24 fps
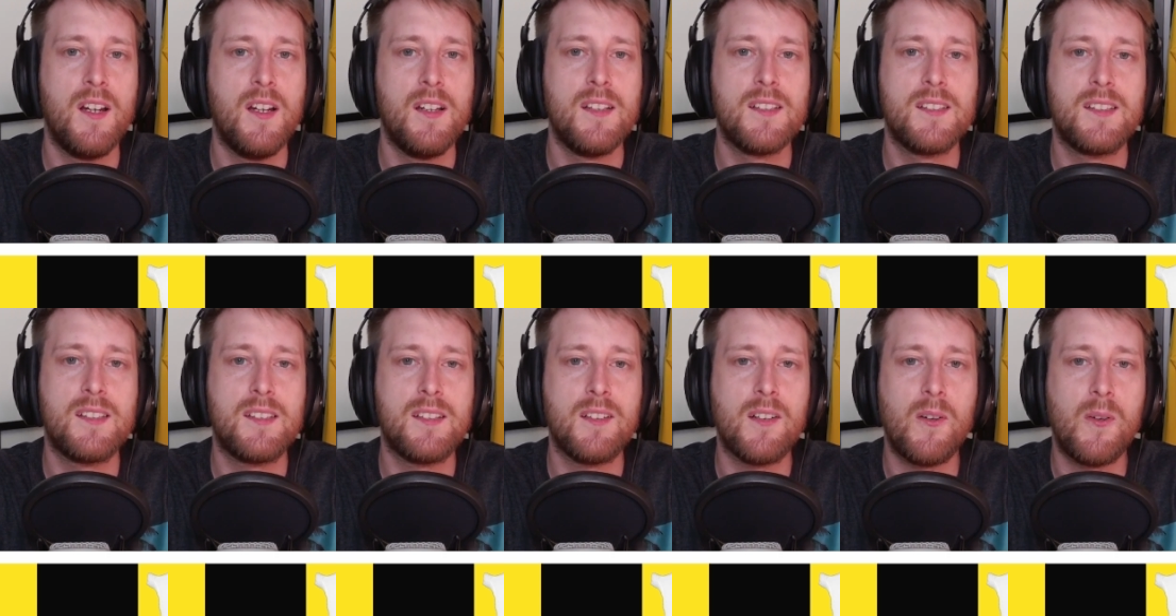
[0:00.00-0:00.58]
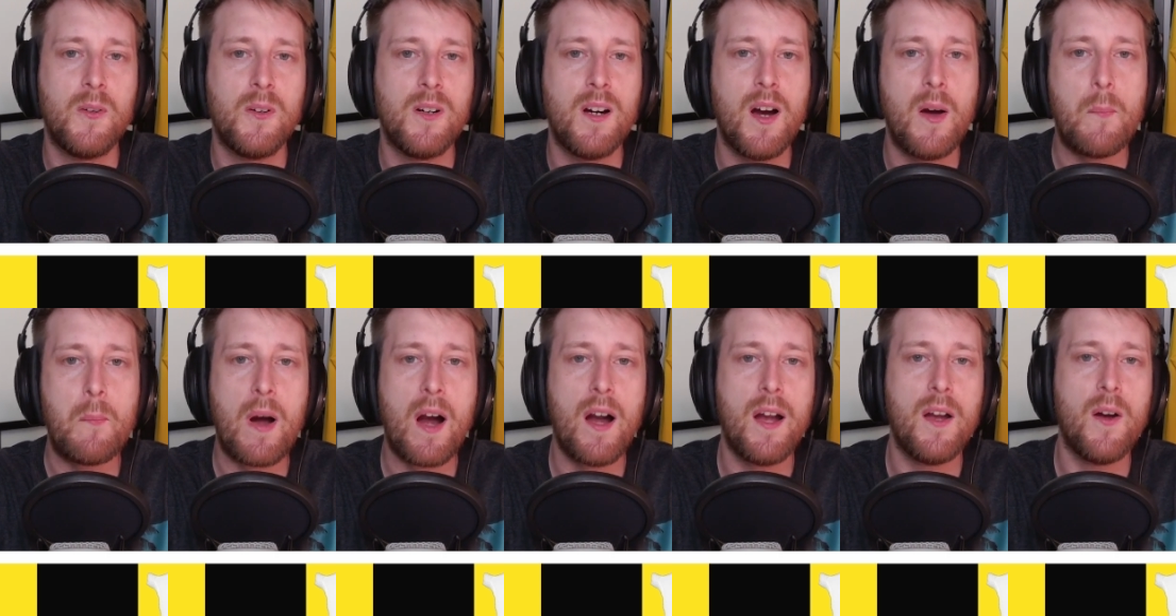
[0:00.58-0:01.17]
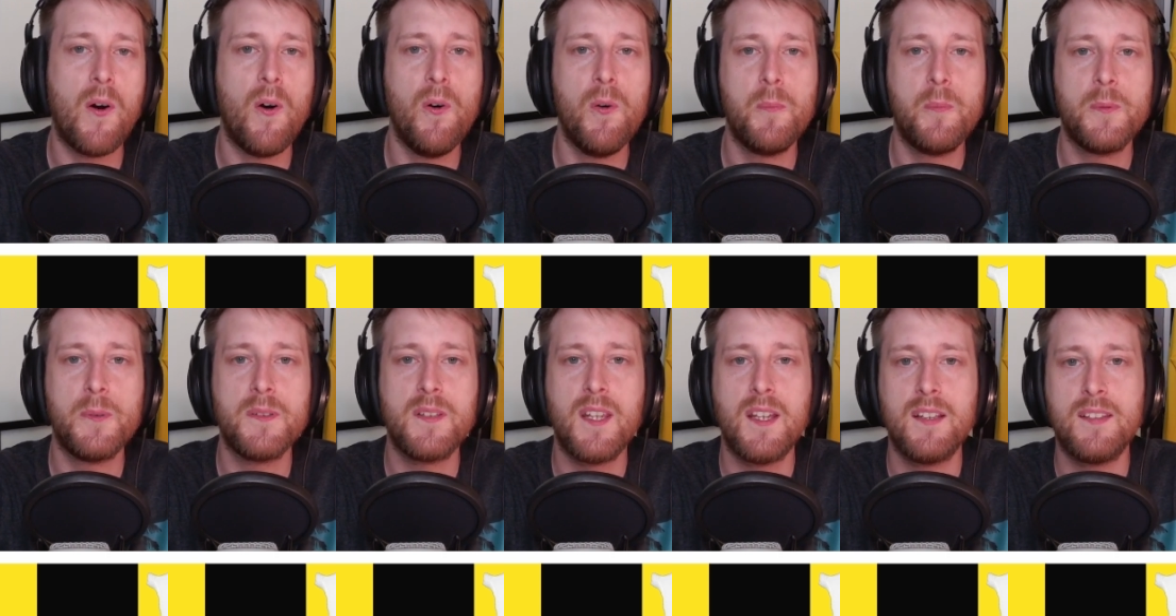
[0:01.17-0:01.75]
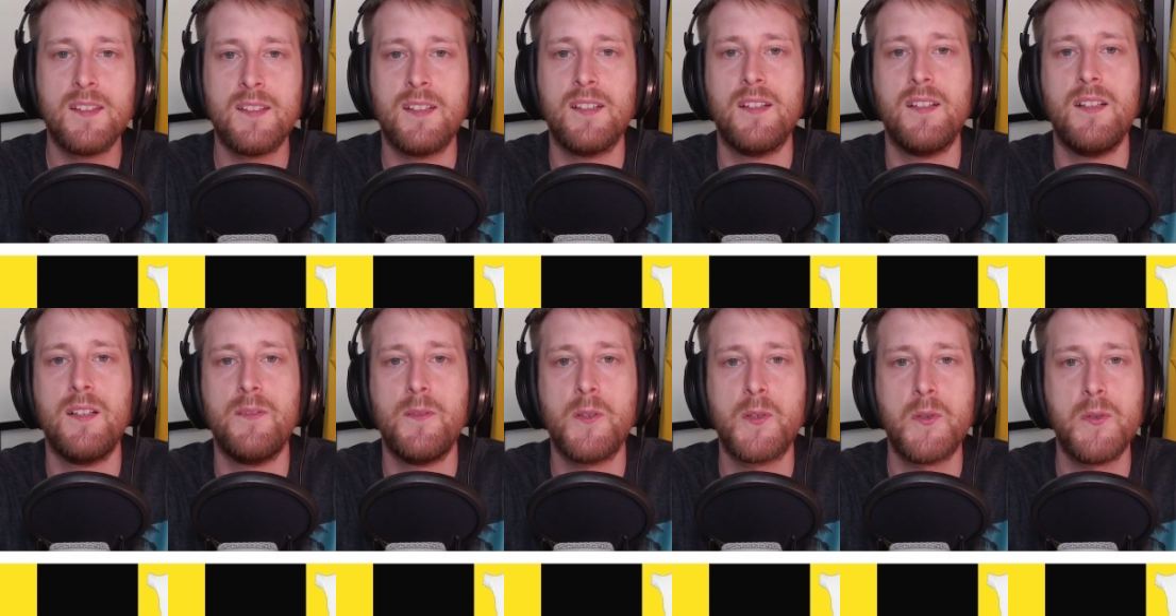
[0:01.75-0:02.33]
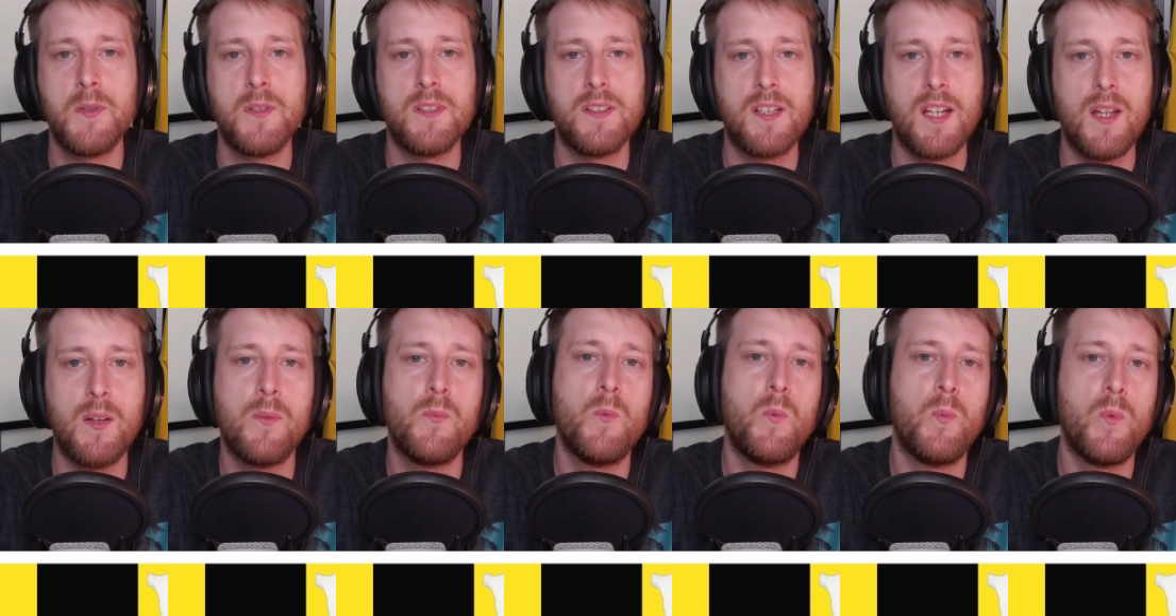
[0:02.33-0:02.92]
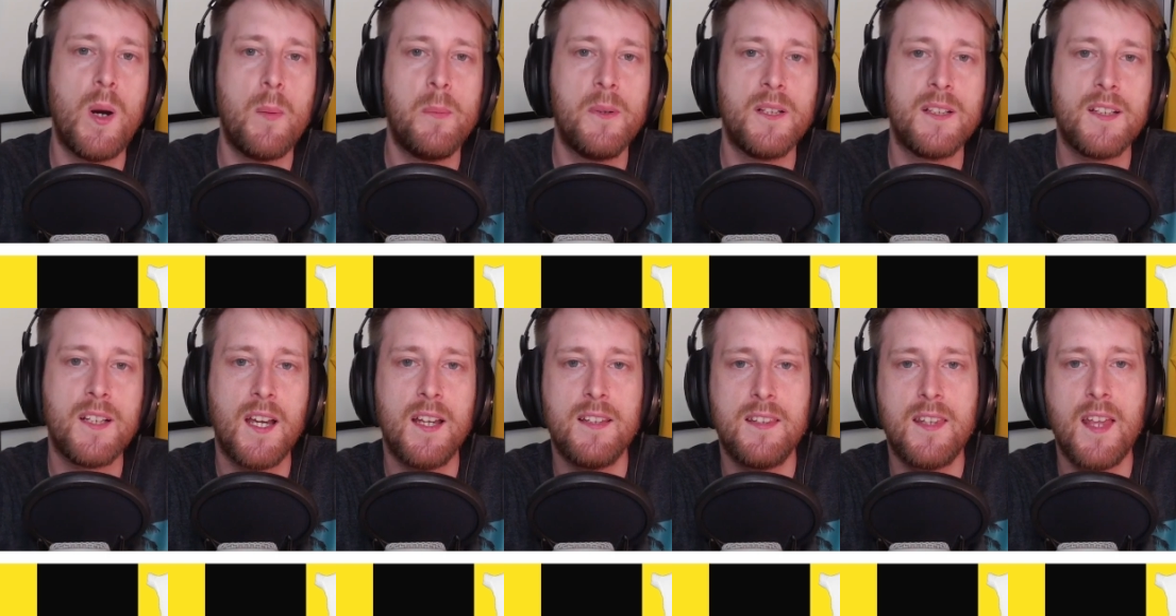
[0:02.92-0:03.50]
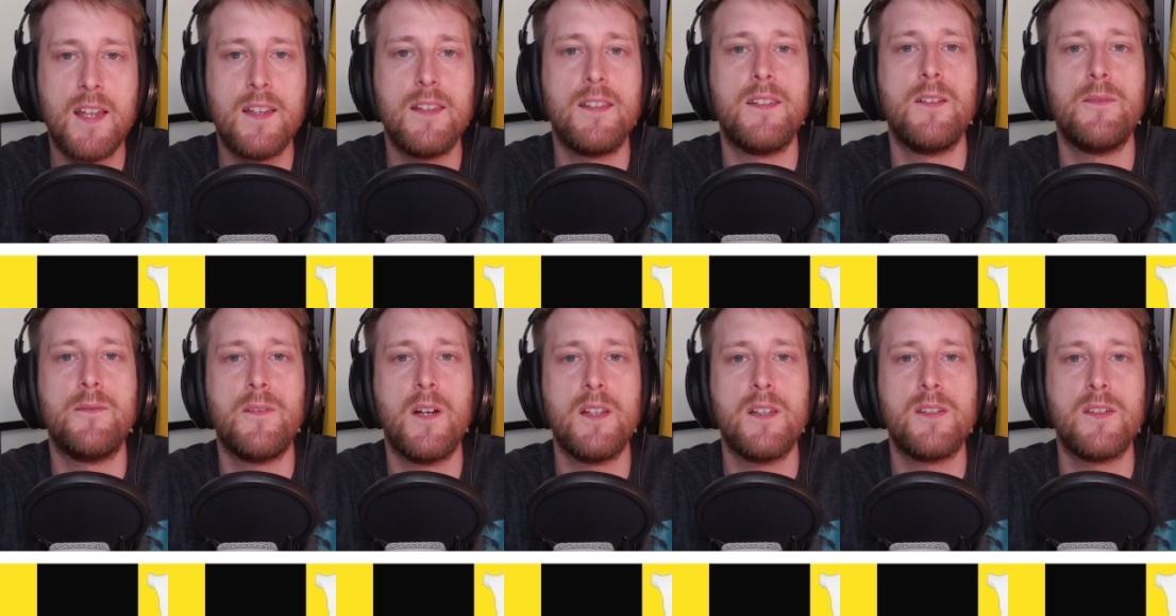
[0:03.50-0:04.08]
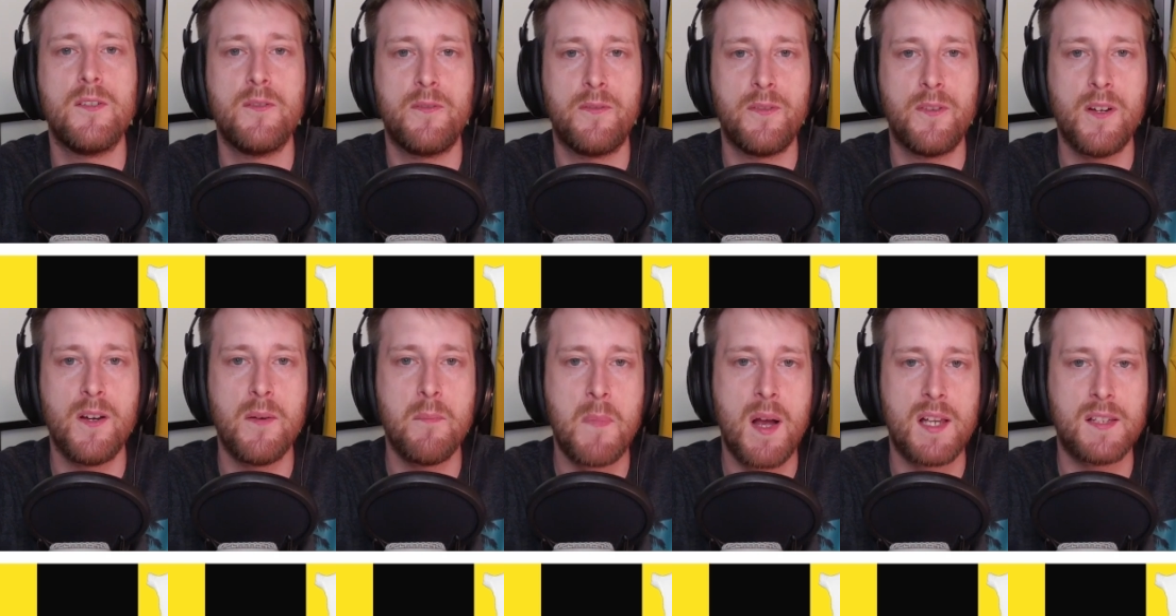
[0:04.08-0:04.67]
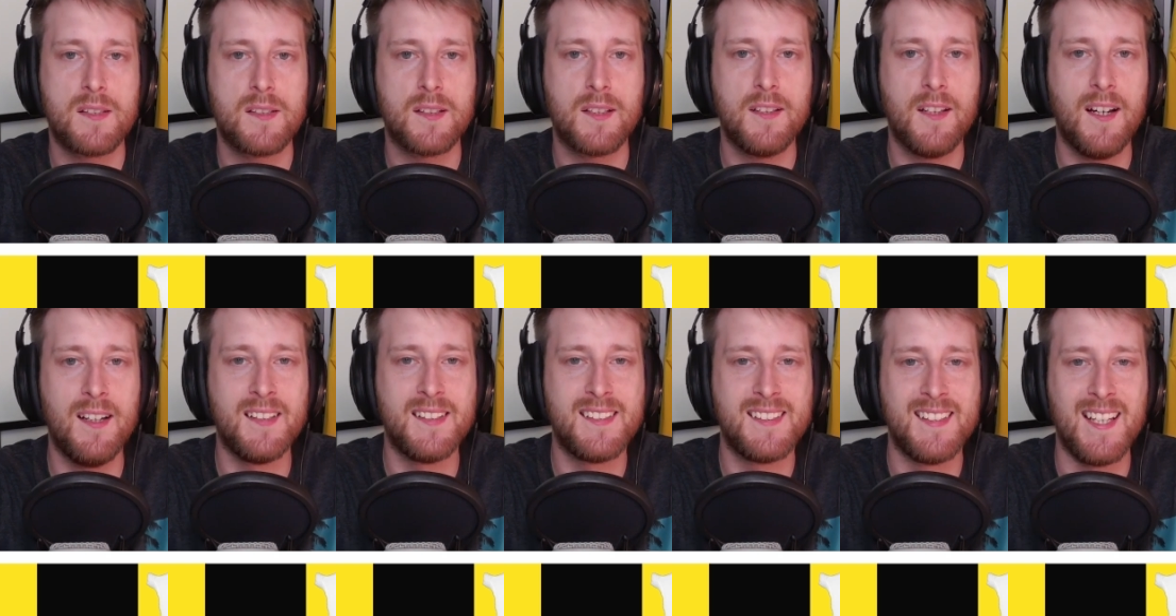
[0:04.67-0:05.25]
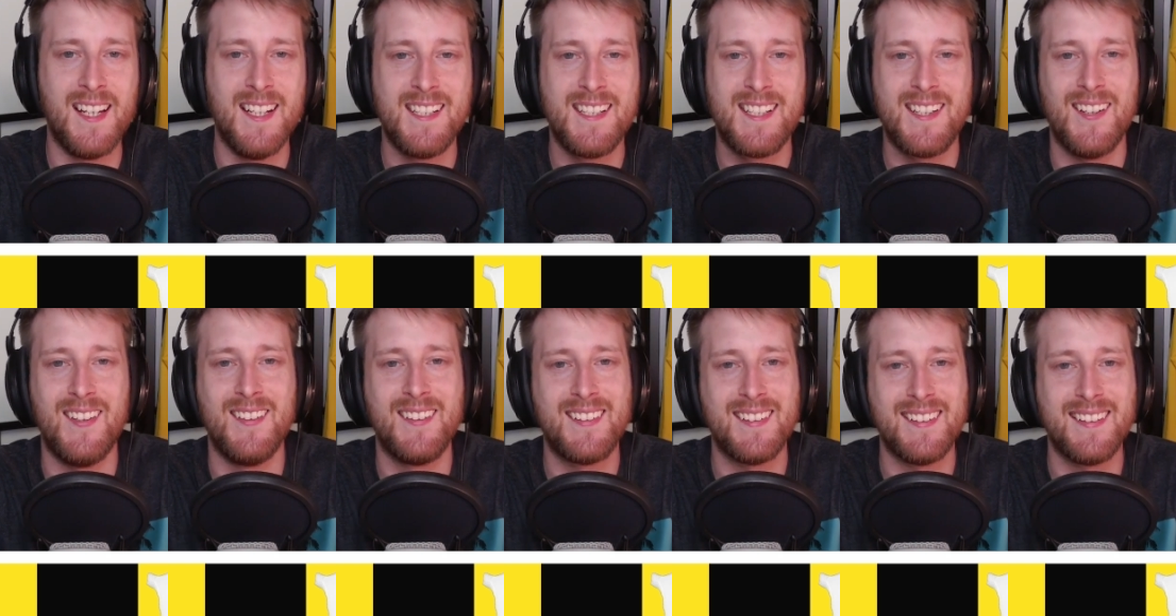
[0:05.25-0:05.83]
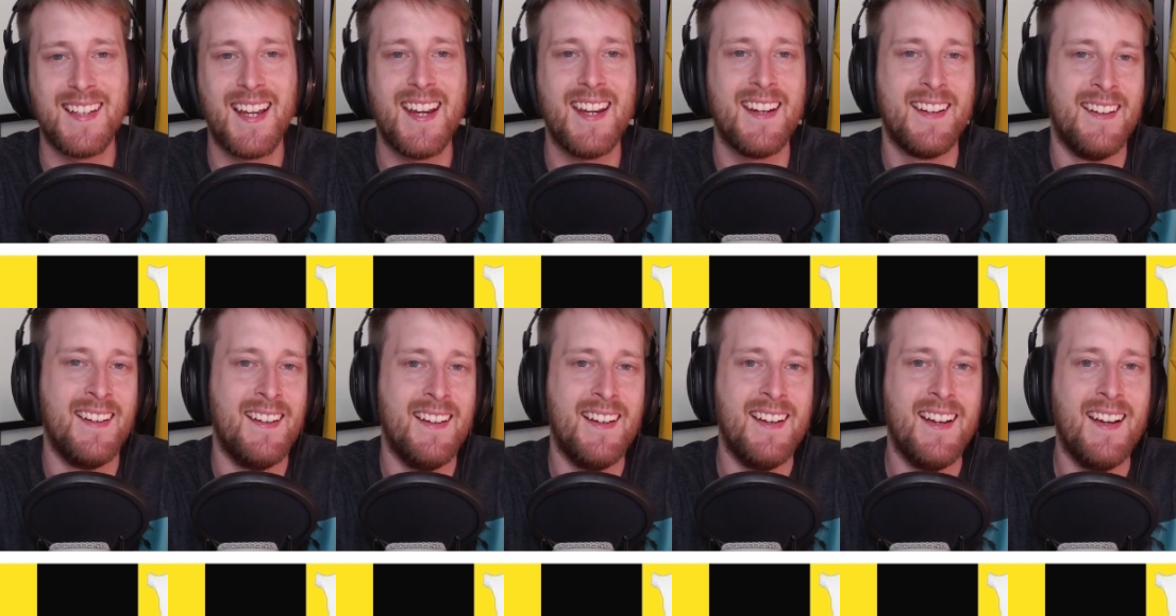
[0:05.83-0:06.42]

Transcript: So um, I hope that uh, Leverkusen can replicate that defensive uh, masterclass they showed today.